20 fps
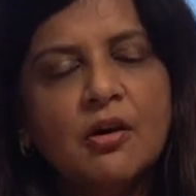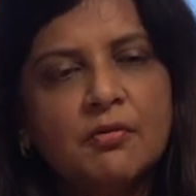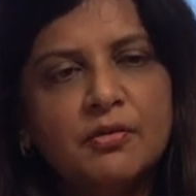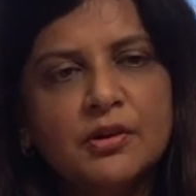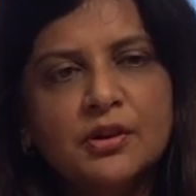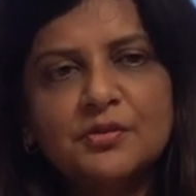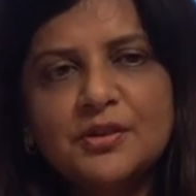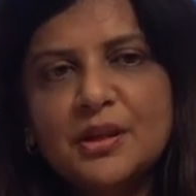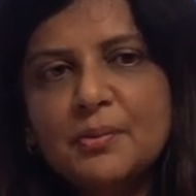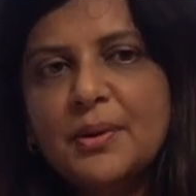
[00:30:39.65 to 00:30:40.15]

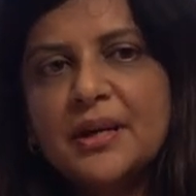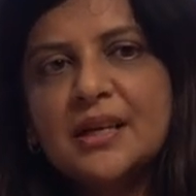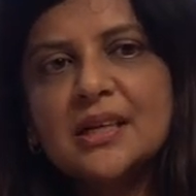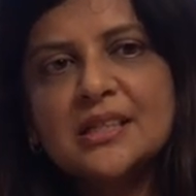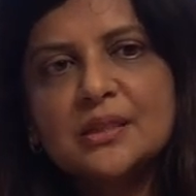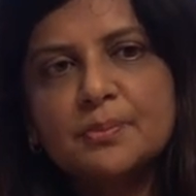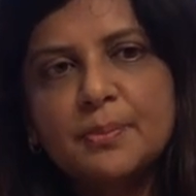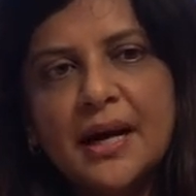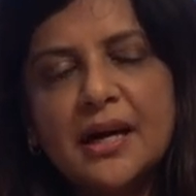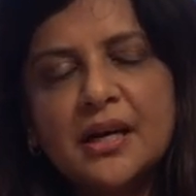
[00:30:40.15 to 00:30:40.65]
One of the
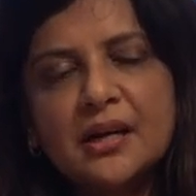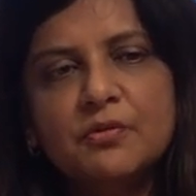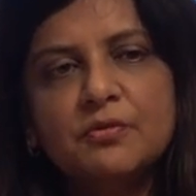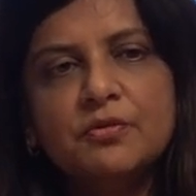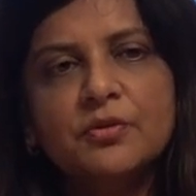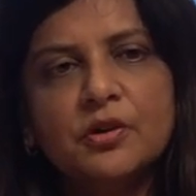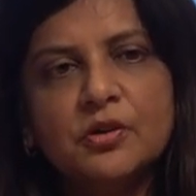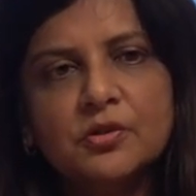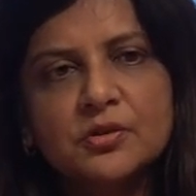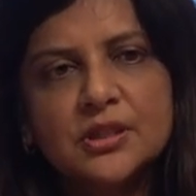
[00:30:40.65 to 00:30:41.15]
biggest
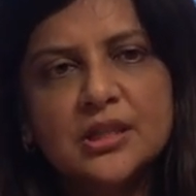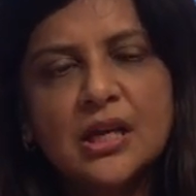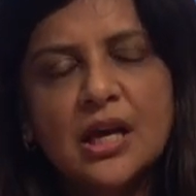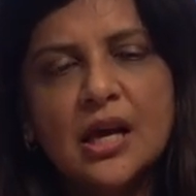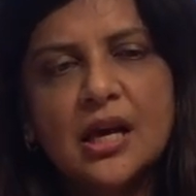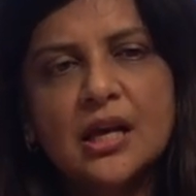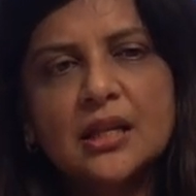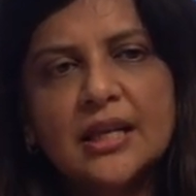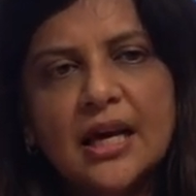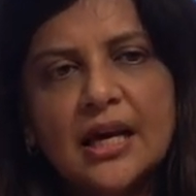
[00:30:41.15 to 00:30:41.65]
barriers was
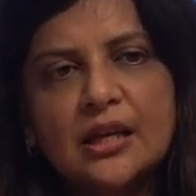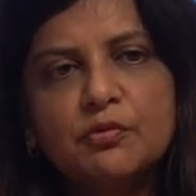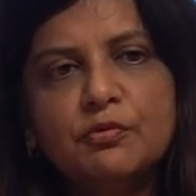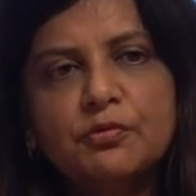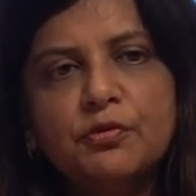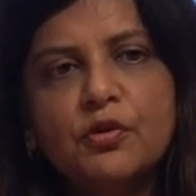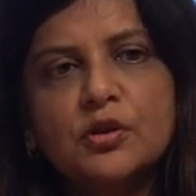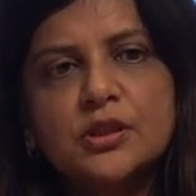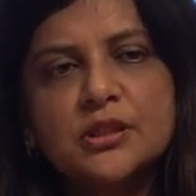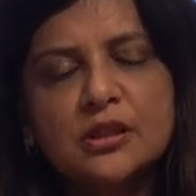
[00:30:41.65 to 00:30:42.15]
that
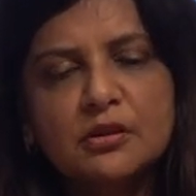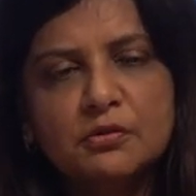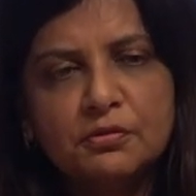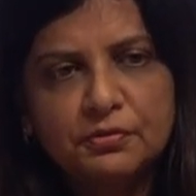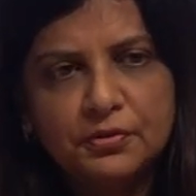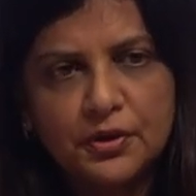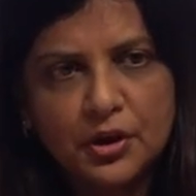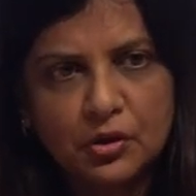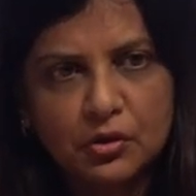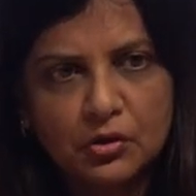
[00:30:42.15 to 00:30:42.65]
fossil
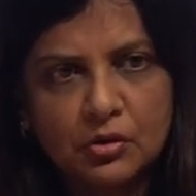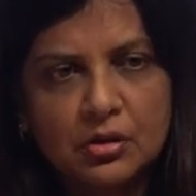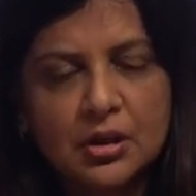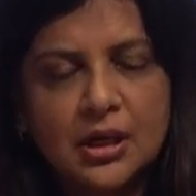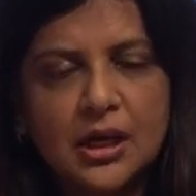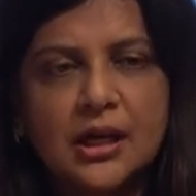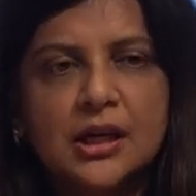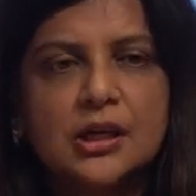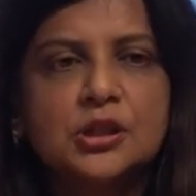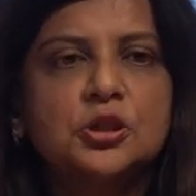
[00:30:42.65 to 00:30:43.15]
fuel,
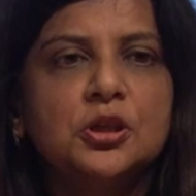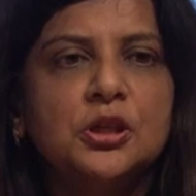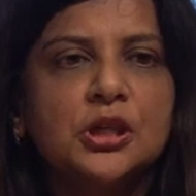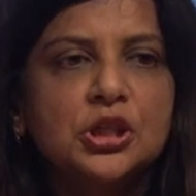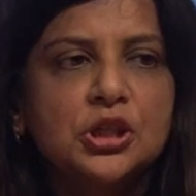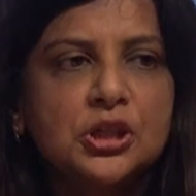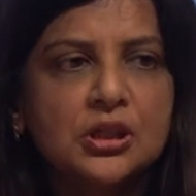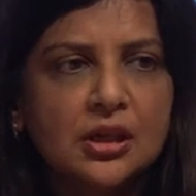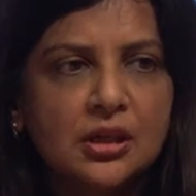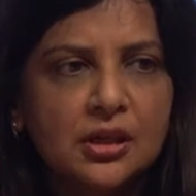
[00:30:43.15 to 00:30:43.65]

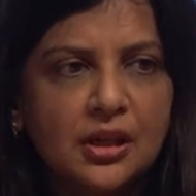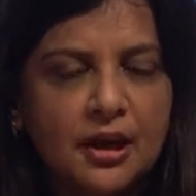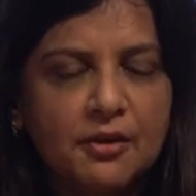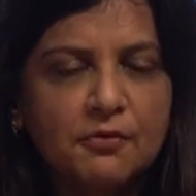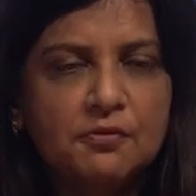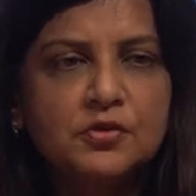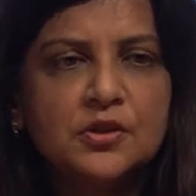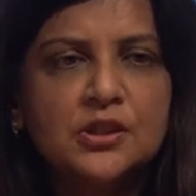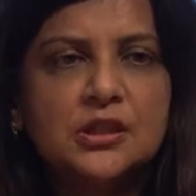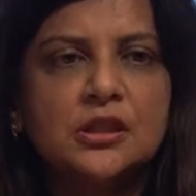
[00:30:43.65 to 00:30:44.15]
traditional
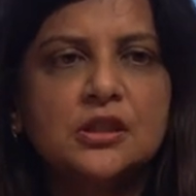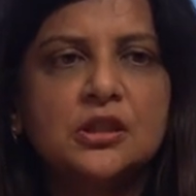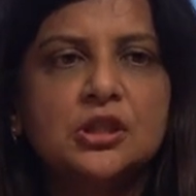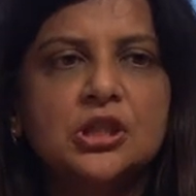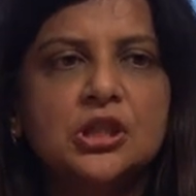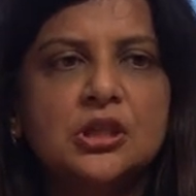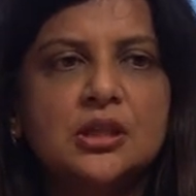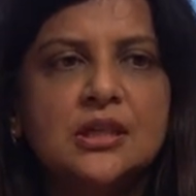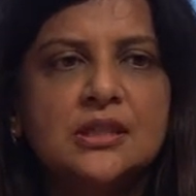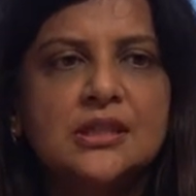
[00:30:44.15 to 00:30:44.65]

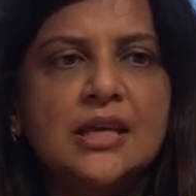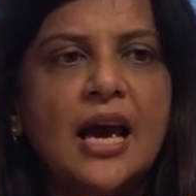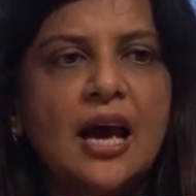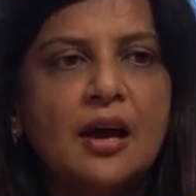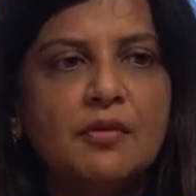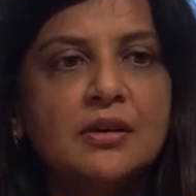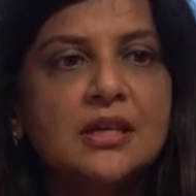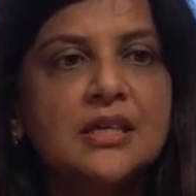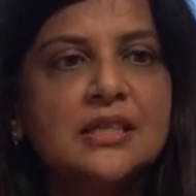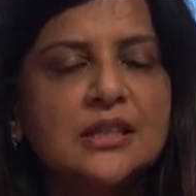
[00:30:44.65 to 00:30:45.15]
infrastructure, is
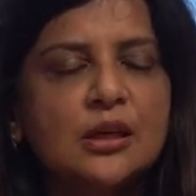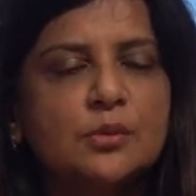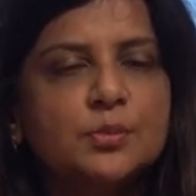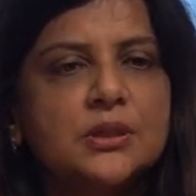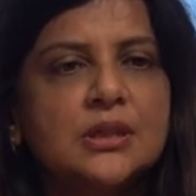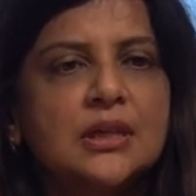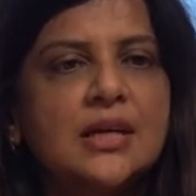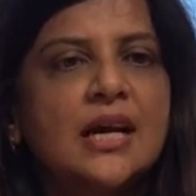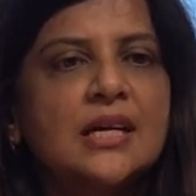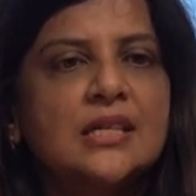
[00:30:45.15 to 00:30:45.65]
heavily
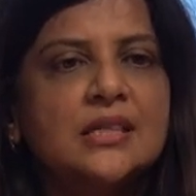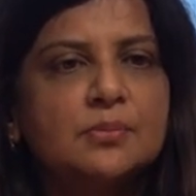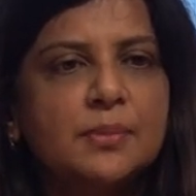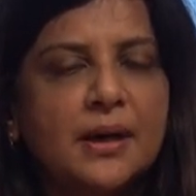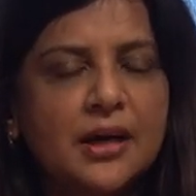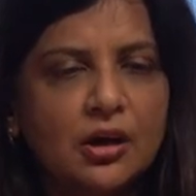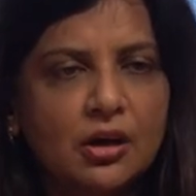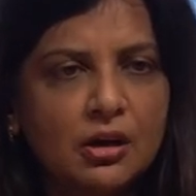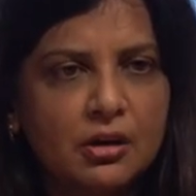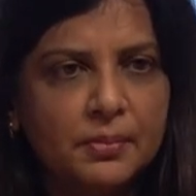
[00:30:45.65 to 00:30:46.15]
subsidized
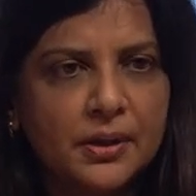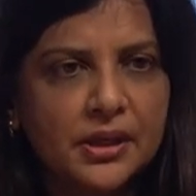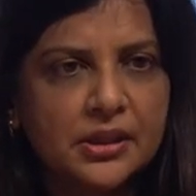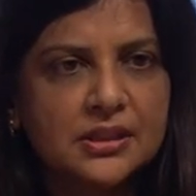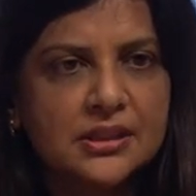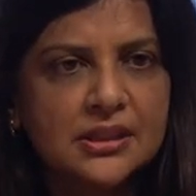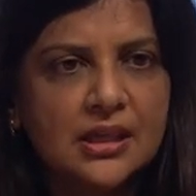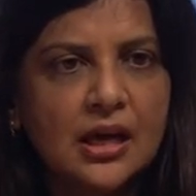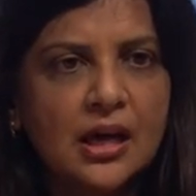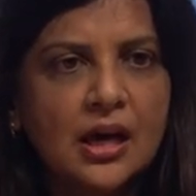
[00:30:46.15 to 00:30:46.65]
by
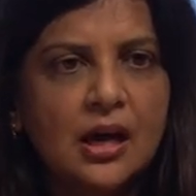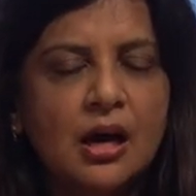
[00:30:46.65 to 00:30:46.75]
governments.